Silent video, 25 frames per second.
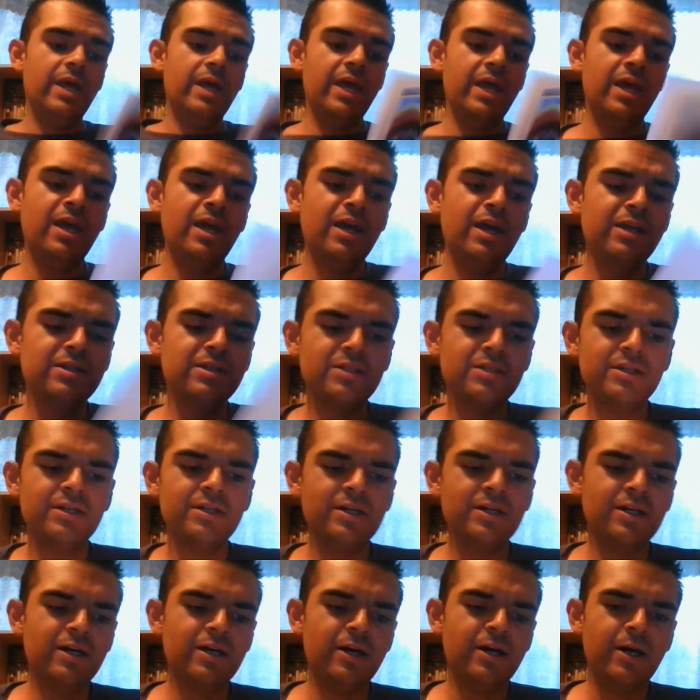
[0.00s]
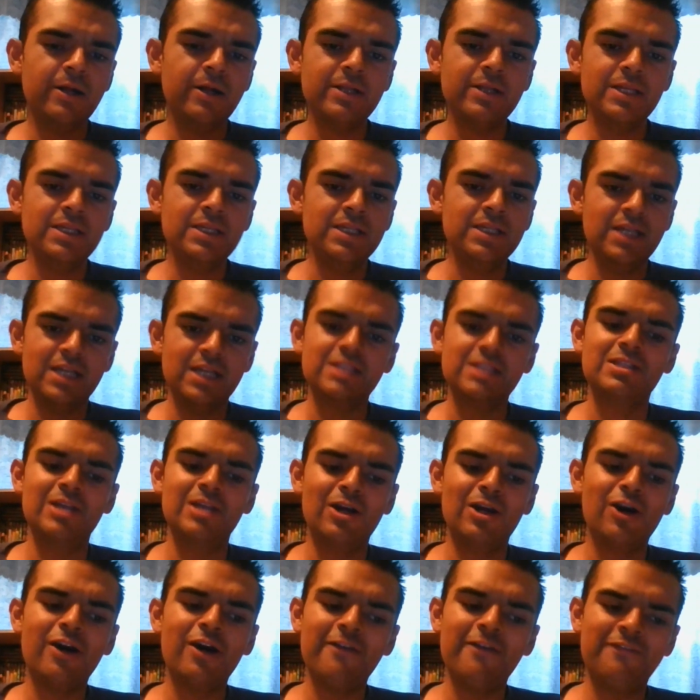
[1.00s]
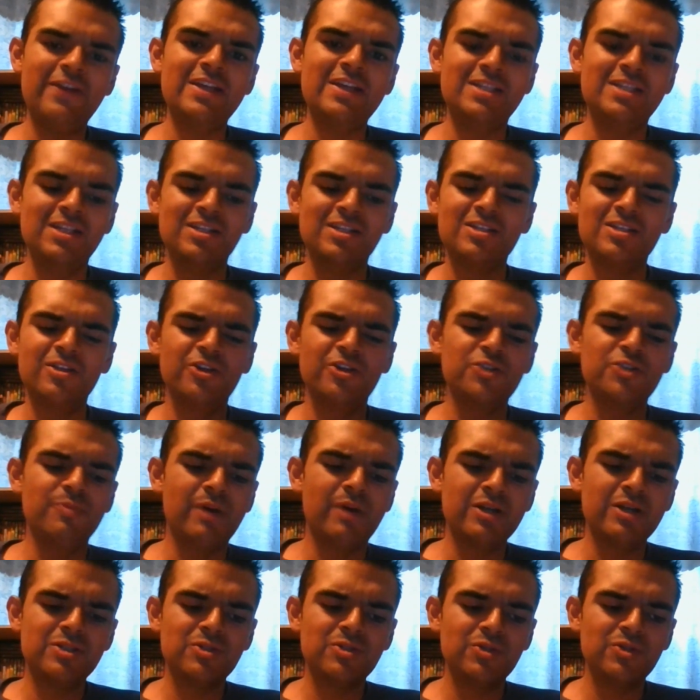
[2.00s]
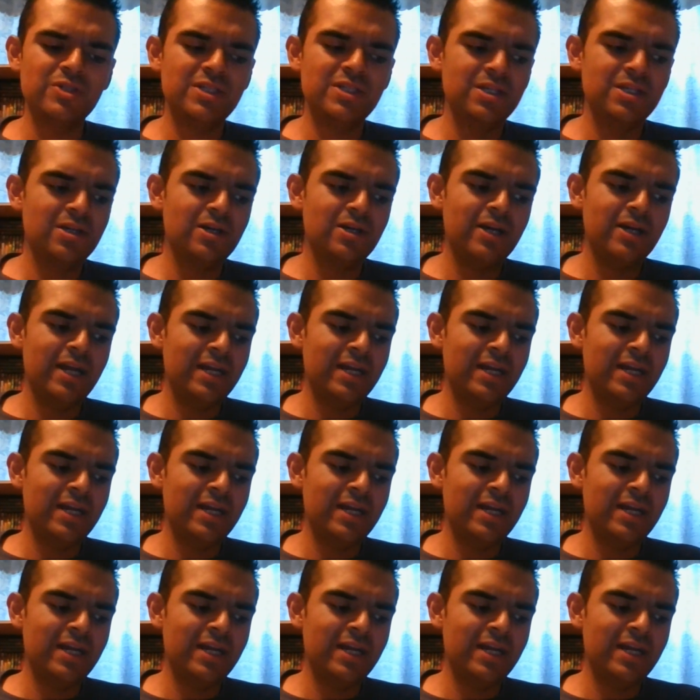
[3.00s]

And yes, they are facing sludge monsters here,